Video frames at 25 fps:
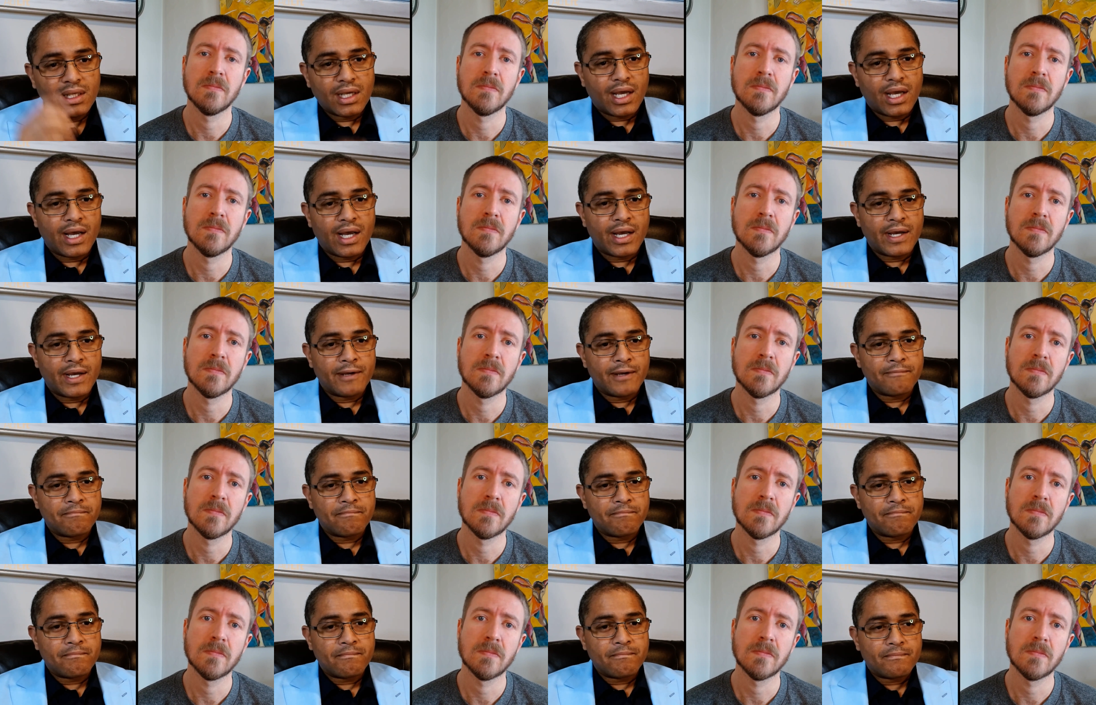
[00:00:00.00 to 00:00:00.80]

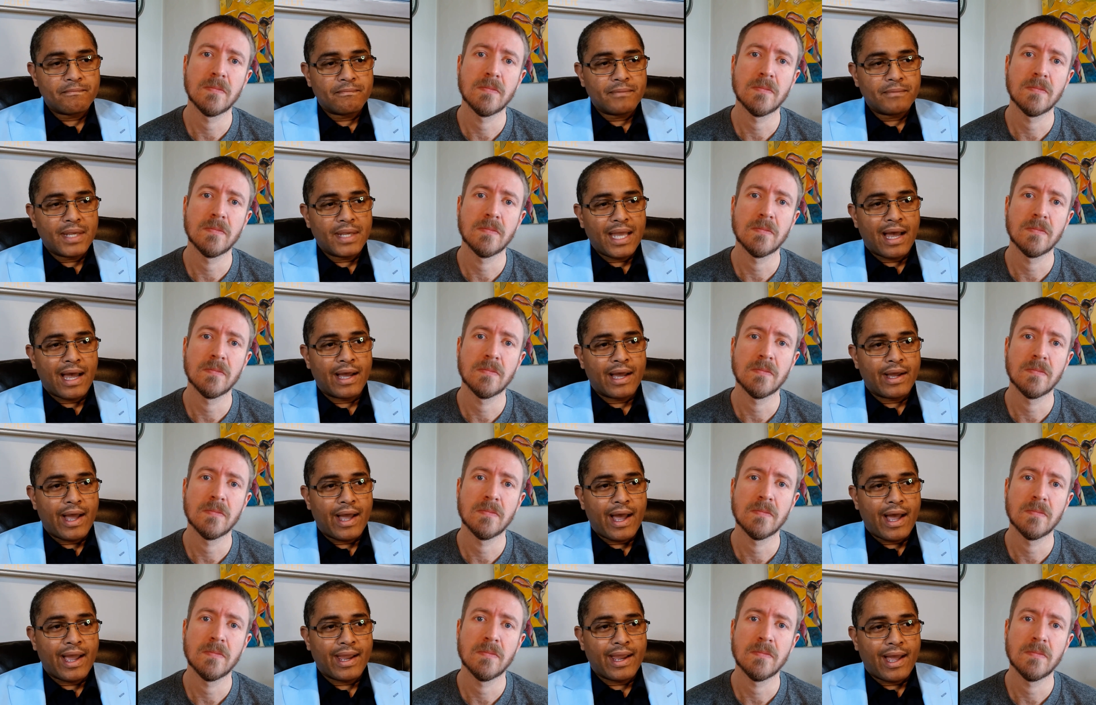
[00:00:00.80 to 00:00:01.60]
Speaker 1: Um, I,
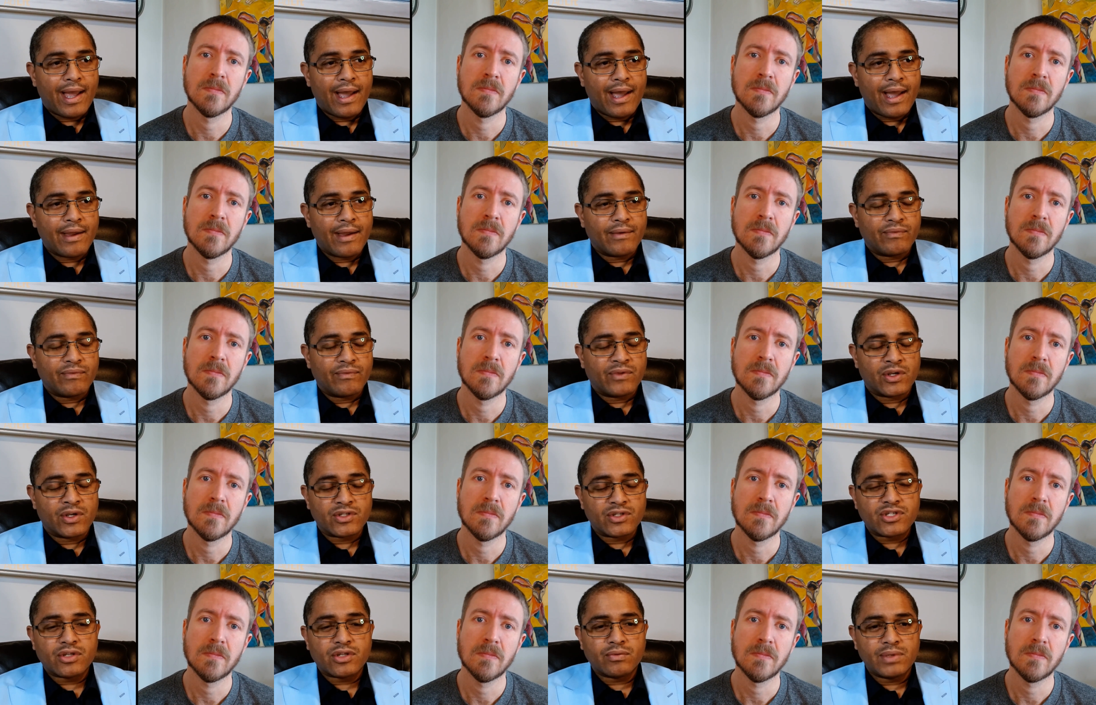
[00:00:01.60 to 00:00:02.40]
I, I,
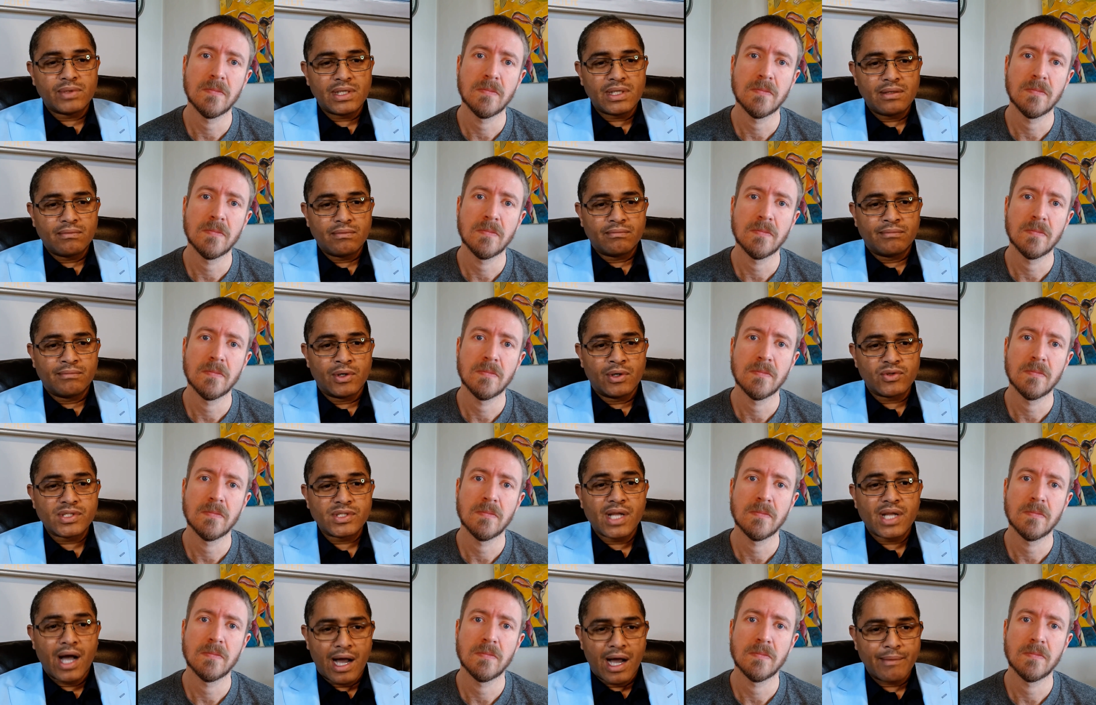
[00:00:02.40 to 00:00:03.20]
there's three most
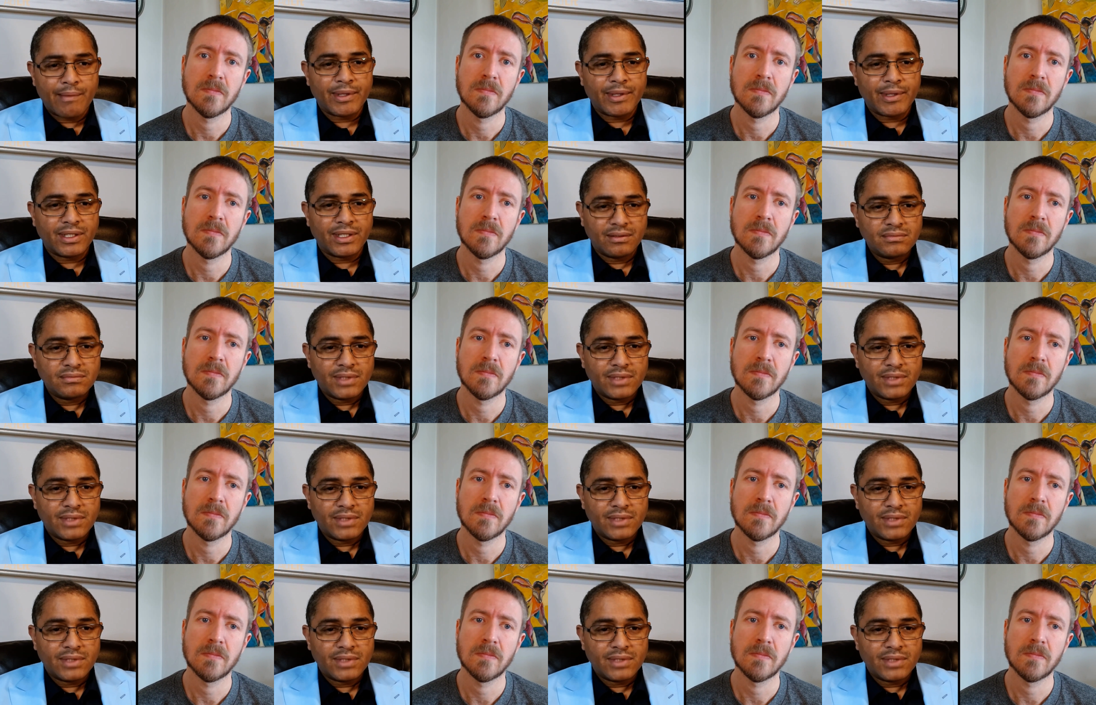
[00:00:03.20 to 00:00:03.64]
common,